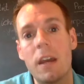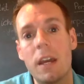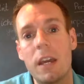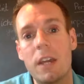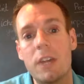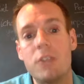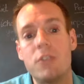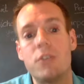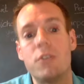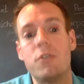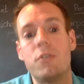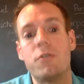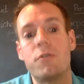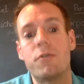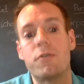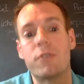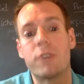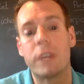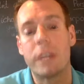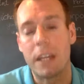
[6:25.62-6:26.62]
is you
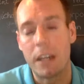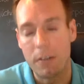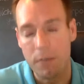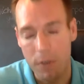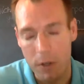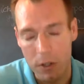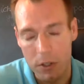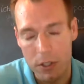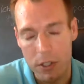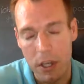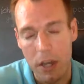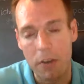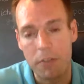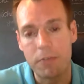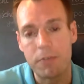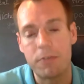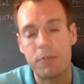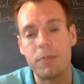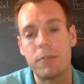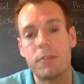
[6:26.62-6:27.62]
forgive
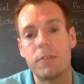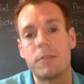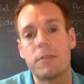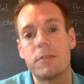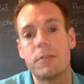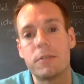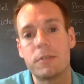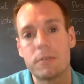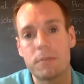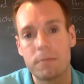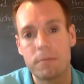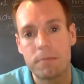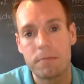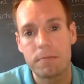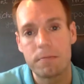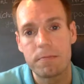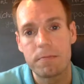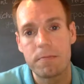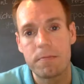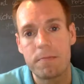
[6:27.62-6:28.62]
yourself,
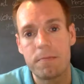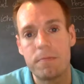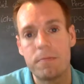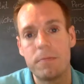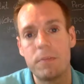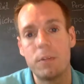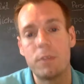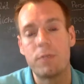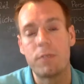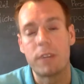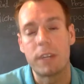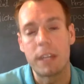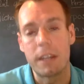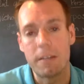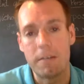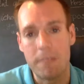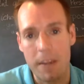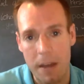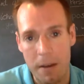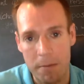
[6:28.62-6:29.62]
you
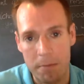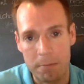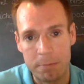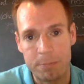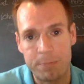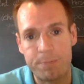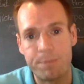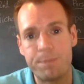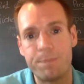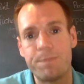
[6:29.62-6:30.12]
forgive them,